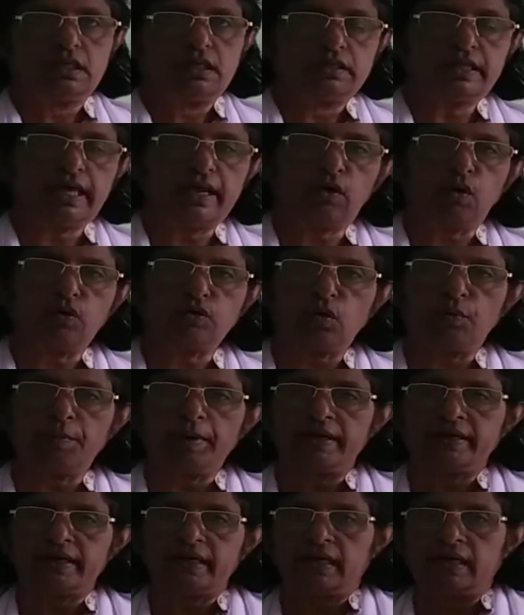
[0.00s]
then
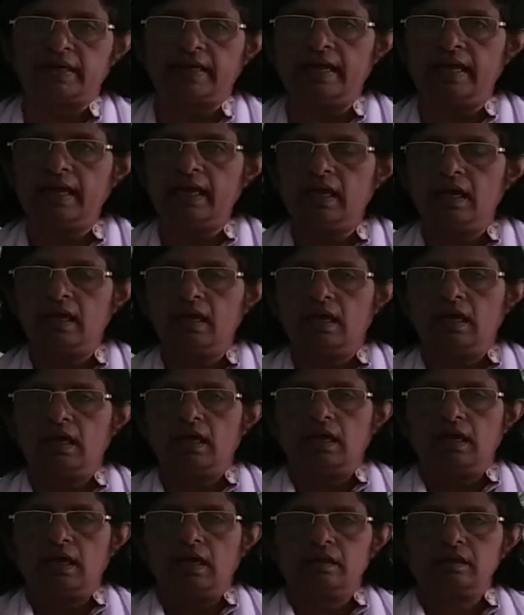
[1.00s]
automatically
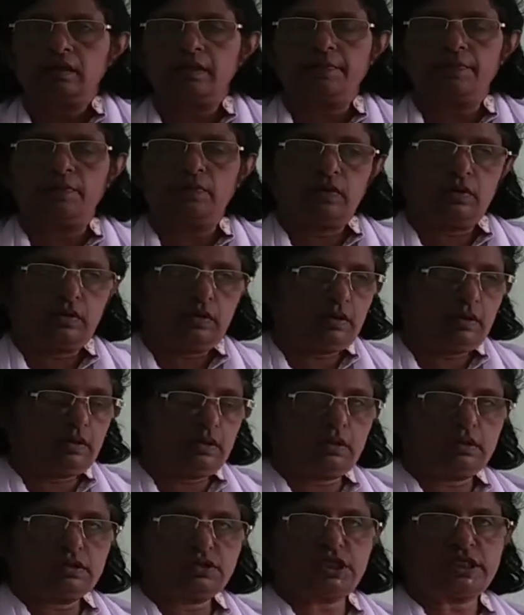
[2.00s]
the
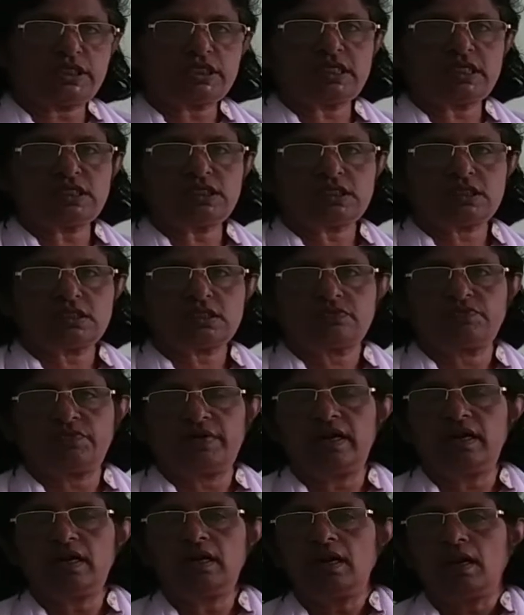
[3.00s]
citizens
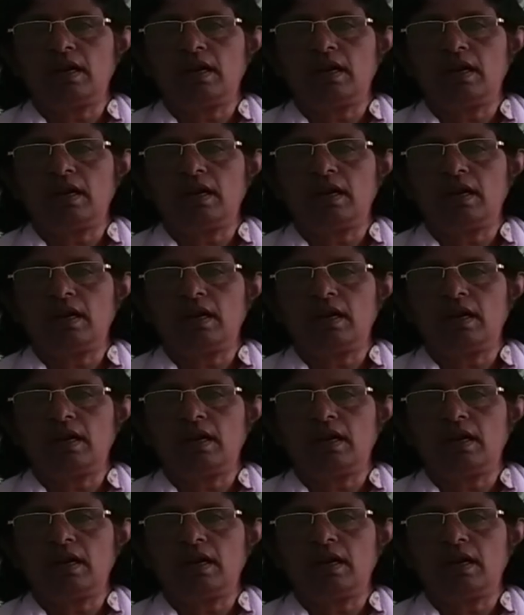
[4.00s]
will